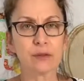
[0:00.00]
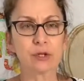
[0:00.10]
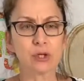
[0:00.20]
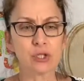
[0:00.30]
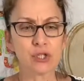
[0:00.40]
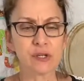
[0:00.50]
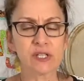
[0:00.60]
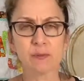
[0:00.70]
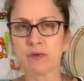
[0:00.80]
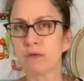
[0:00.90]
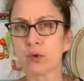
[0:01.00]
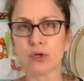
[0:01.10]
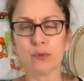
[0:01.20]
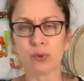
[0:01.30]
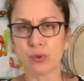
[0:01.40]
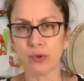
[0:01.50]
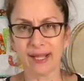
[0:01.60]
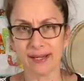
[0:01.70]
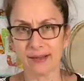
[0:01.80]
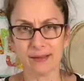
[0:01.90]
the cushions before you pull
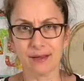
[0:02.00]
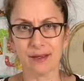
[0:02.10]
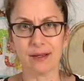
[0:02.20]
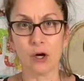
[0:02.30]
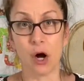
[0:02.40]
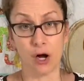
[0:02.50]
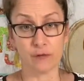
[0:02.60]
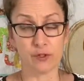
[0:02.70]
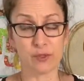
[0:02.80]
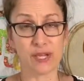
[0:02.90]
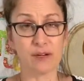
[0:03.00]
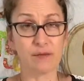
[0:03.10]
anything off. So it's kind of